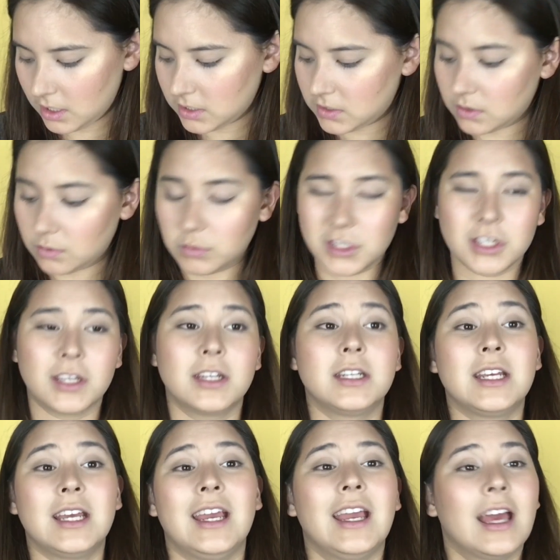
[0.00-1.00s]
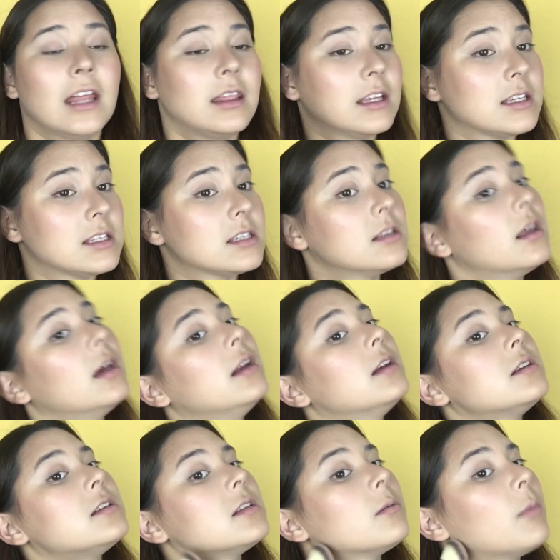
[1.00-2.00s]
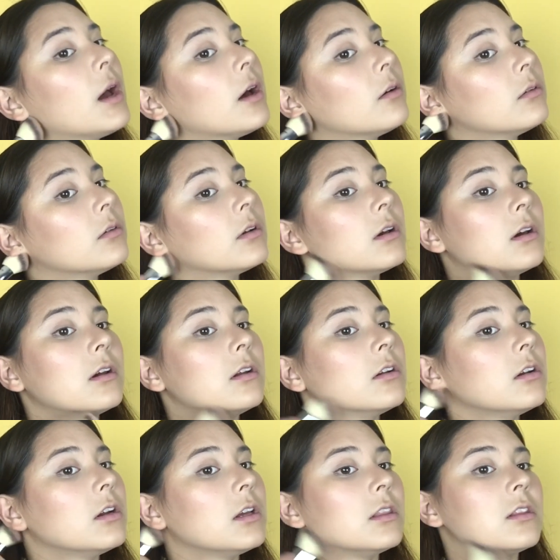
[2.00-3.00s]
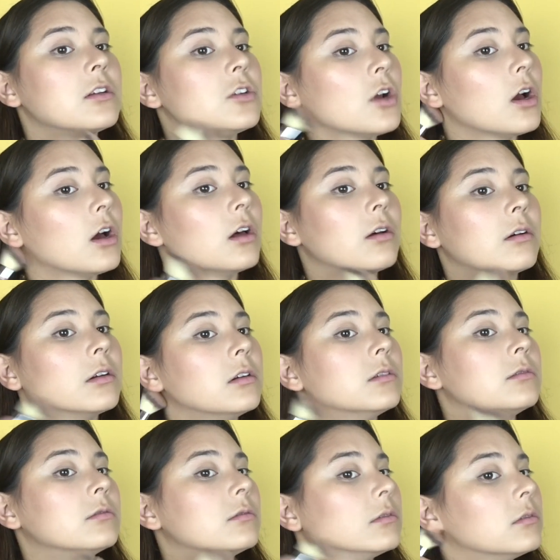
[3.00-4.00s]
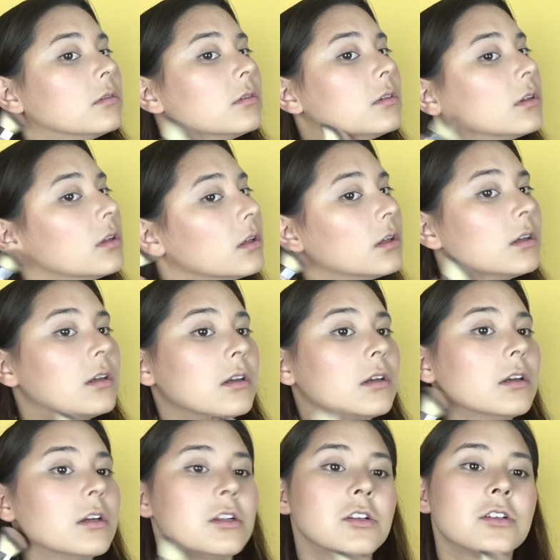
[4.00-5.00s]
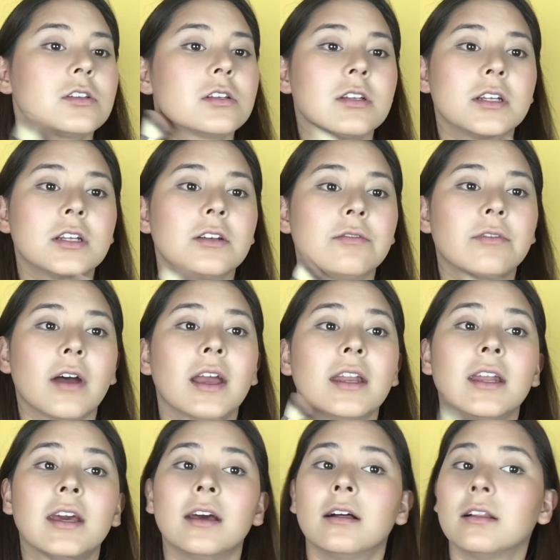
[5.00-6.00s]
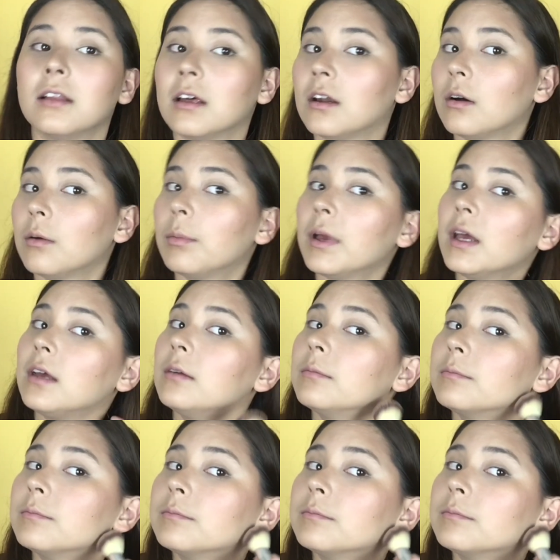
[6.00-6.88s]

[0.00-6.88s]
So I'm just going to take the slightest amount underneath the jaw just to define it a little bit.